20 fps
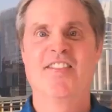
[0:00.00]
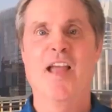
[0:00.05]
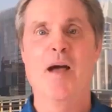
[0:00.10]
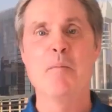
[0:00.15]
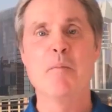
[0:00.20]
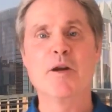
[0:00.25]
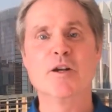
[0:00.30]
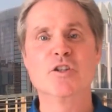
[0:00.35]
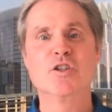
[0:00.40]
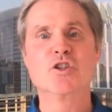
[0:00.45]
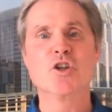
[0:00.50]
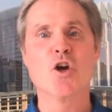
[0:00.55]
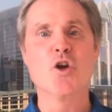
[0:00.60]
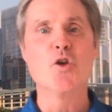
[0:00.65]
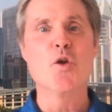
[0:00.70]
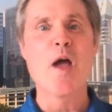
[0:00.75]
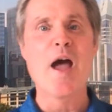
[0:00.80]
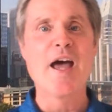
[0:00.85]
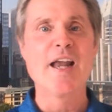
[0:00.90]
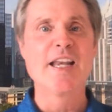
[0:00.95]
I'm going to show
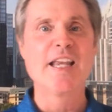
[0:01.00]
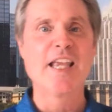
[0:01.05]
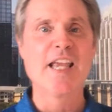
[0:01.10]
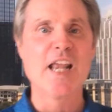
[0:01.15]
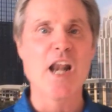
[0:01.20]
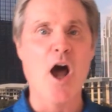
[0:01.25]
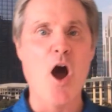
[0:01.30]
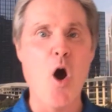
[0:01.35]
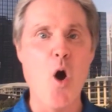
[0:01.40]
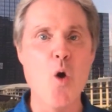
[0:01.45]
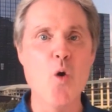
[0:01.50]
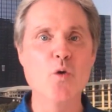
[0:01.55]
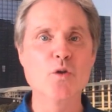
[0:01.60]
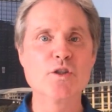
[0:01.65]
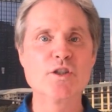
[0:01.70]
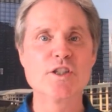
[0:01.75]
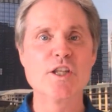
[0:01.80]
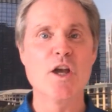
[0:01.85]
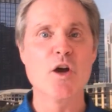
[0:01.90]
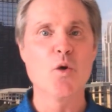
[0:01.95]
you how to get
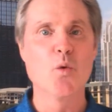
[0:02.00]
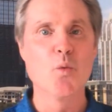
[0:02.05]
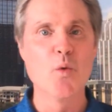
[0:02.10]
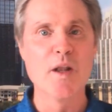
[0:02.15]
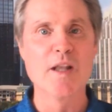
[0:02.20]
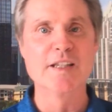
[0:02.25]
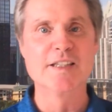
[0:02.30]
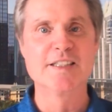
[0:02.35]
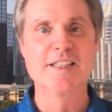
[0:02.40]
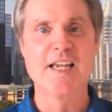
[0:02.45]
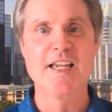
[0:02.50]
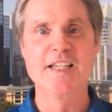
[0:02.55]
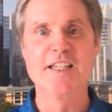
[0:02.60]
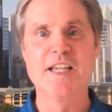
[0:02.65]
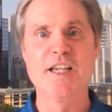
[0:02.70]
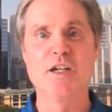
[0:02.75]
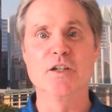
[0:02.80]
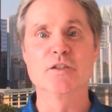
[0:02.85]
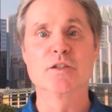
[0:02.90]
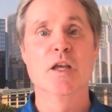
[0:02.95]
wholesale real estate
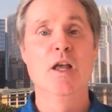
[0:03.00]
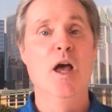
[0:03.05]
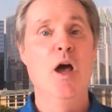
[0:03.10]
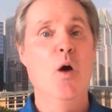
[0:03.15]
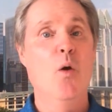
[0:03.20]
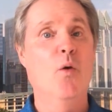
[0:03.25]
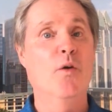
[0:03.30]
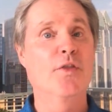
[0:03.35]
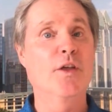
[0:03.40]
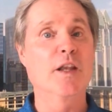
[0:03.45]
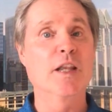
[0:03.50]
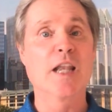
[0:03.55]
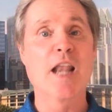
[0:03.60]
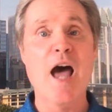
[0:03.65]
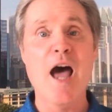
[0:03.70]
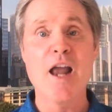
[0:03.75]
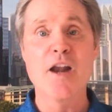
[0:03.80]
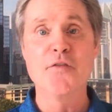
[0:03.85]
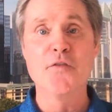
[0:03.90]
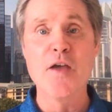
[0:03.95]
deals with a
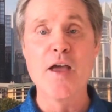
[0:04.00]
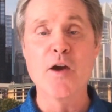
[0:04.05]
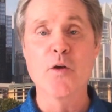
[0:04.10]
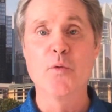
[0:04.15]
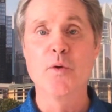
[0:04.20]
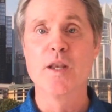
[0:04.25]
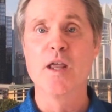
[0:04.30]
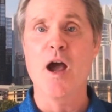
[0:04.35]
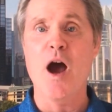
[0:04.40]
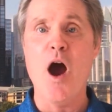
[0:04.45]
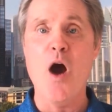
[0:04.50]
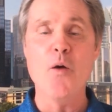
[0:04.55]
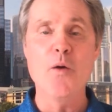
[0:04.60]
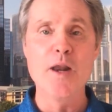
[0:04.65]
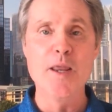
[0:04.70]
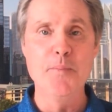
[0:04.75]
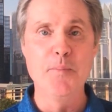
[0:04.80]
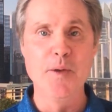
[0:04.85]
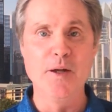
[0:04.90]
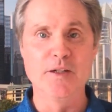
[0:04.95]
lot of equity
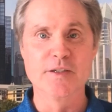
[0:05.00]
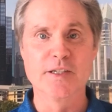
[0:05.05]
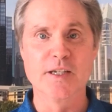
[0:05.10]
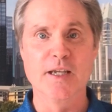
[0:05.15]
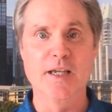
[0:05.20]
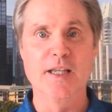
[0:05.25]
already built in.